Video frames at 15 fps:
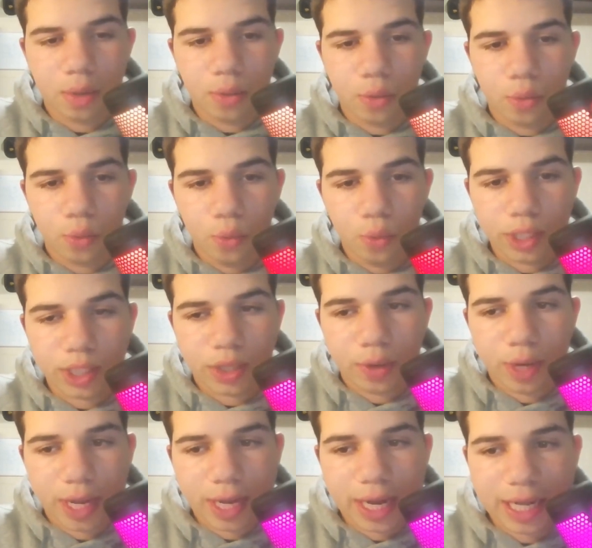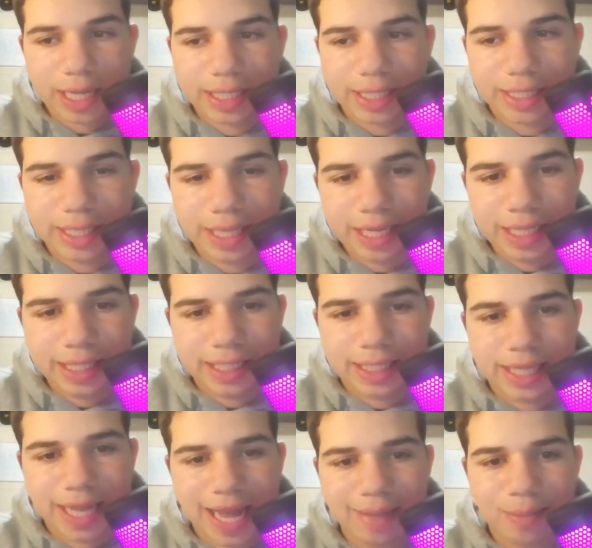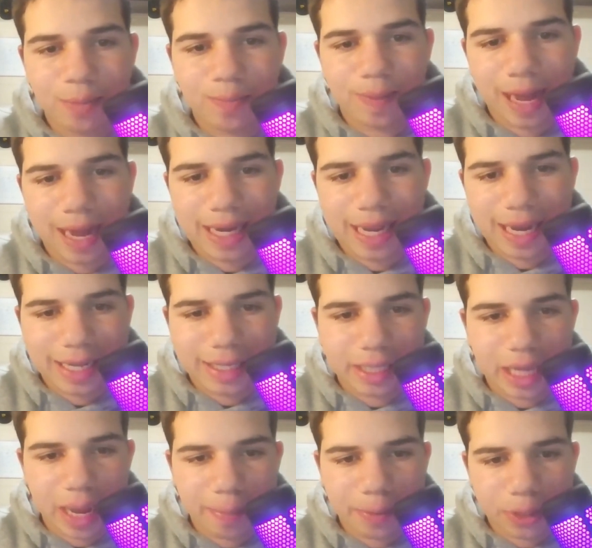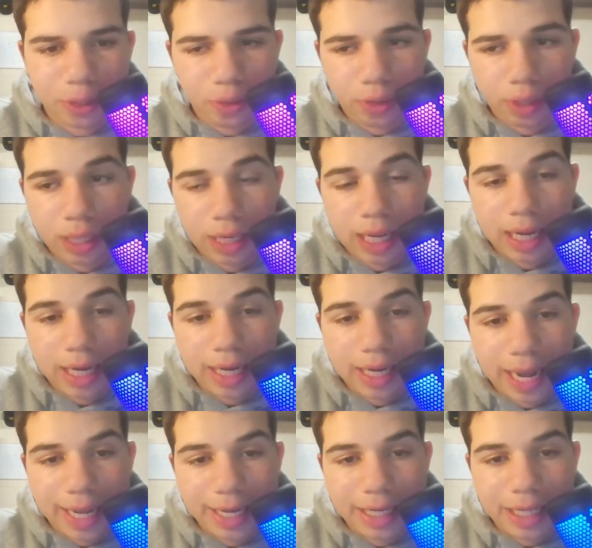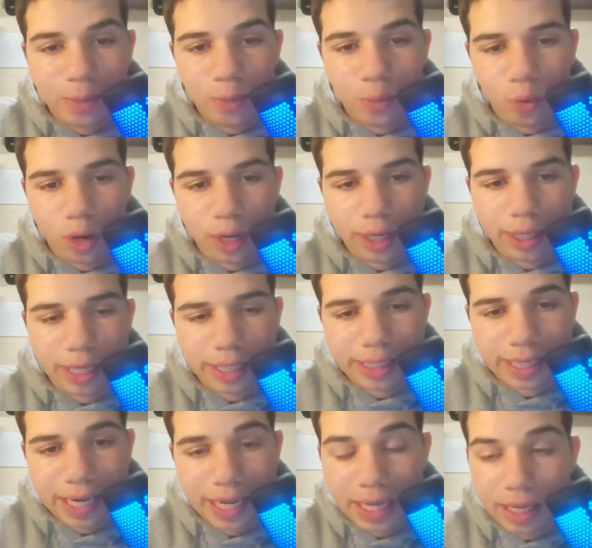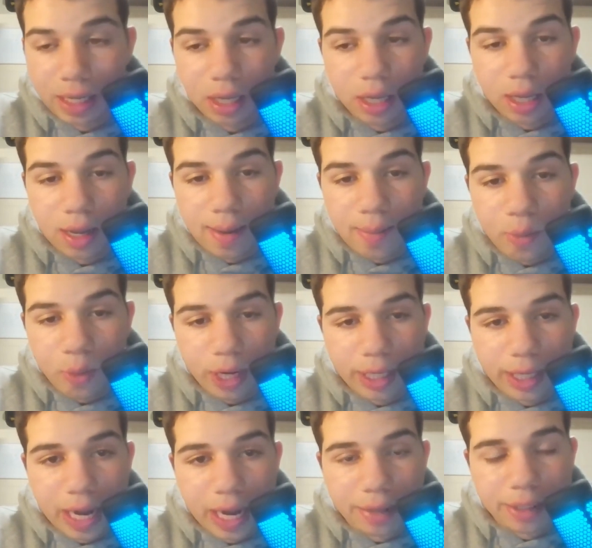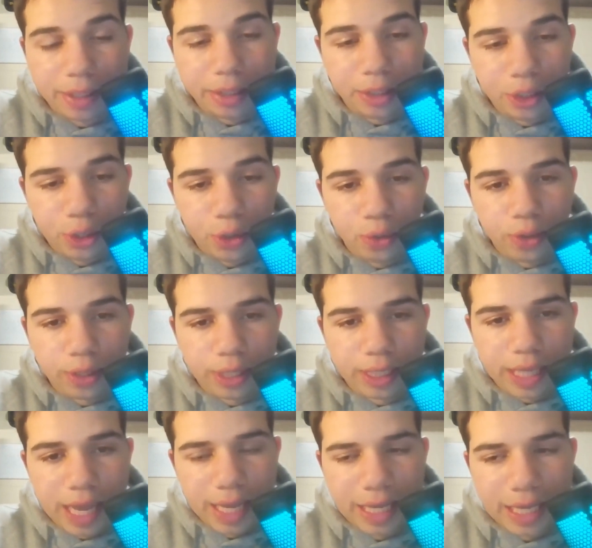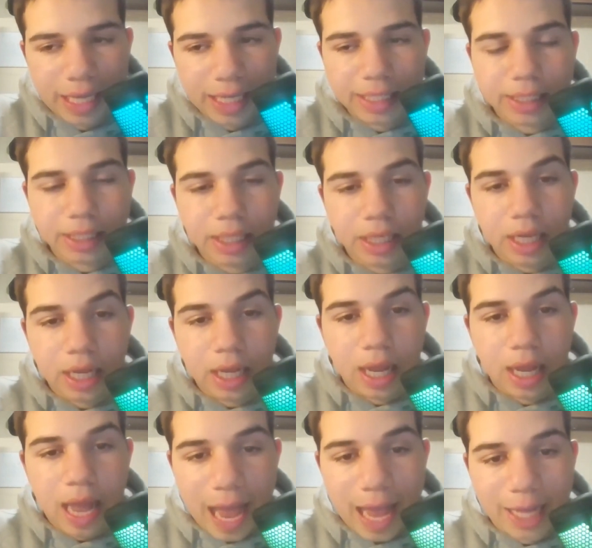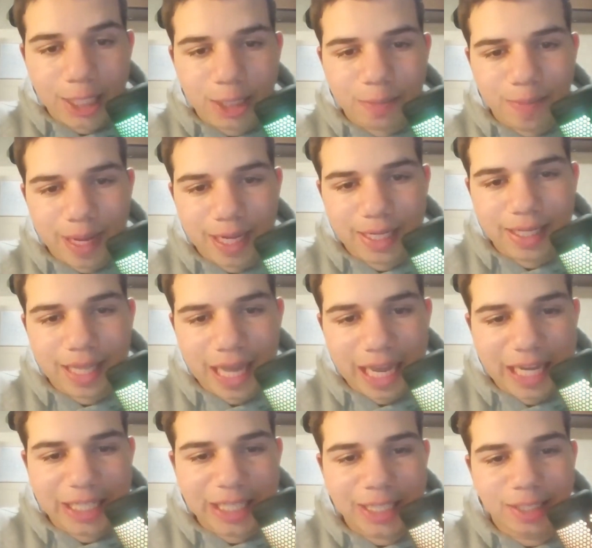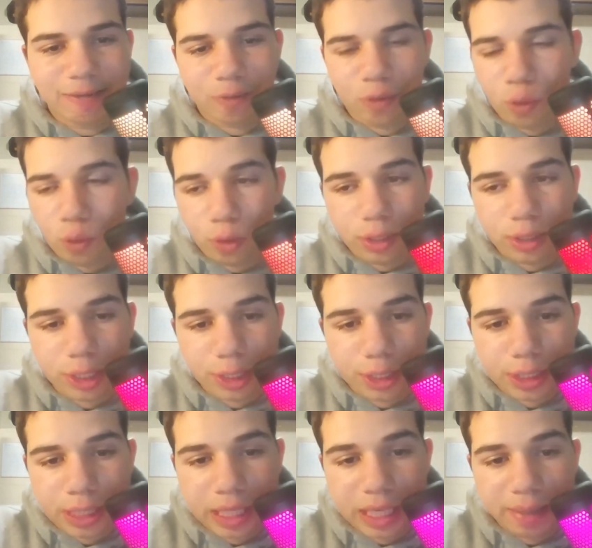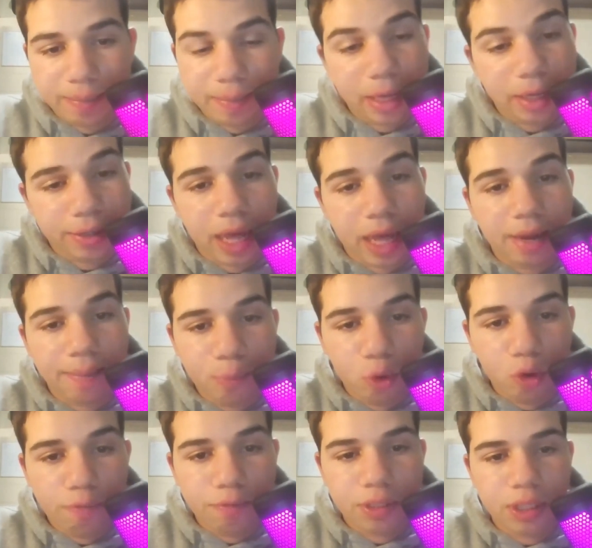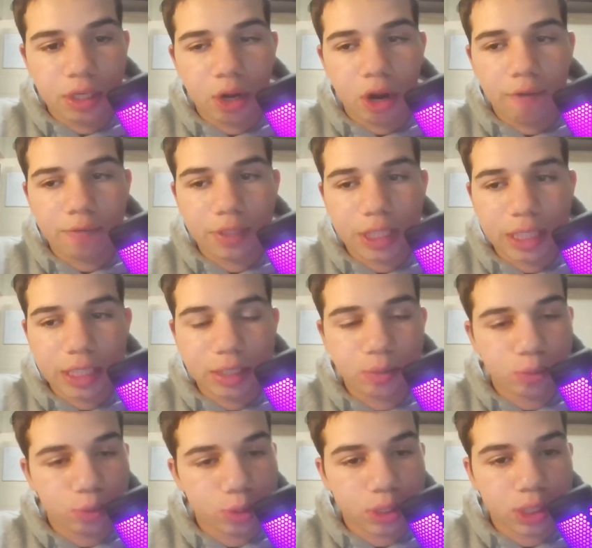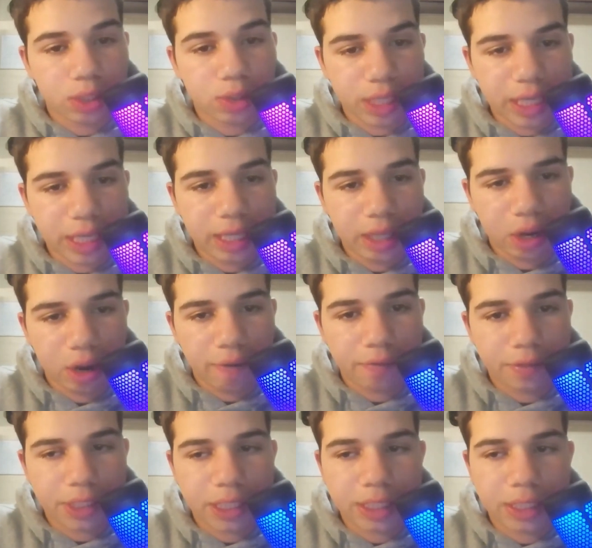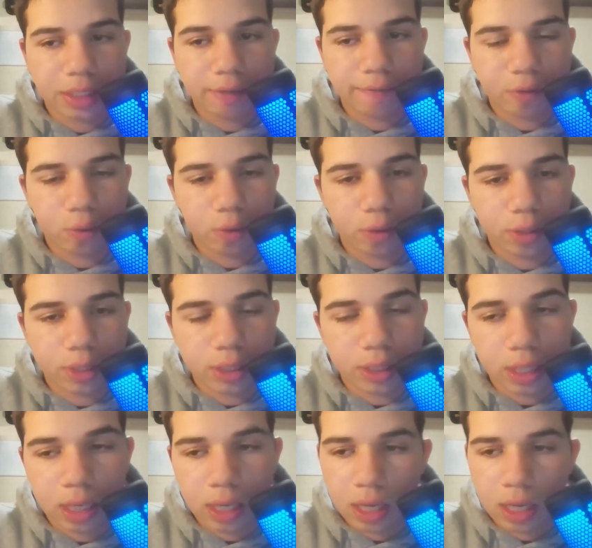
What is going on, guys? The Inside Blue Podcast, episode 91. And today, we're breaking down the New York Yankees expectations. Of course, this team made a lot of moves in the offseason. We're still in the offseason, of course.